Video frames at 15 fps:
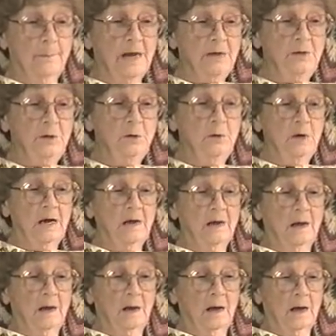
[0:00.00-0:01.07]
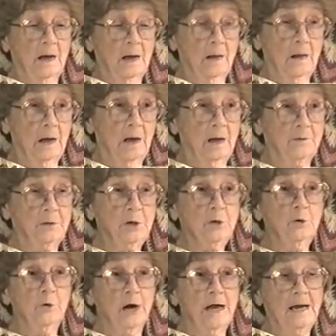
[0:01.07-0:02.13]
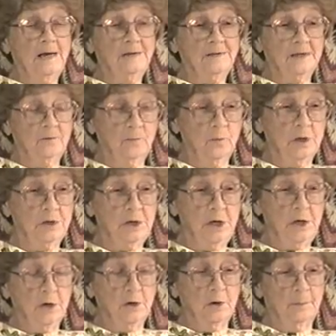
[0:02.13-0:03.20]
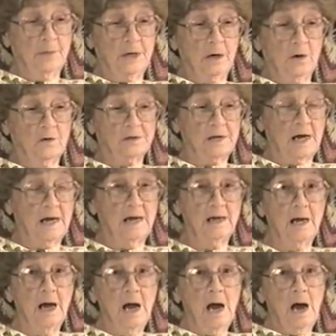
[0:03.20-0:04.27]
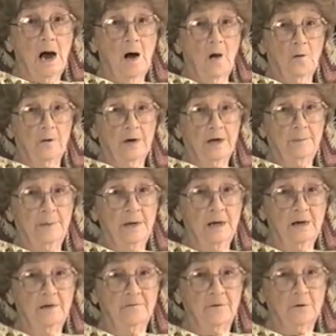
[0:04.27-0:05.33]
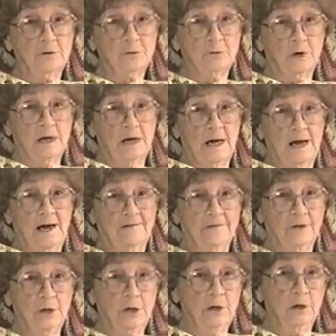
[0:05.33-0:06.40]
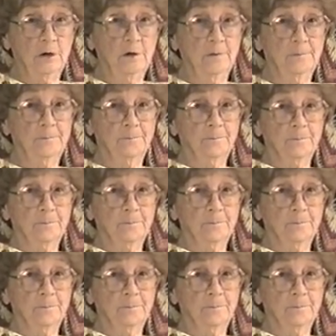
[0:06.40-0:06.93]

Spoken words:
made two grades in 1 year, because I had already been in the first grade a half a year,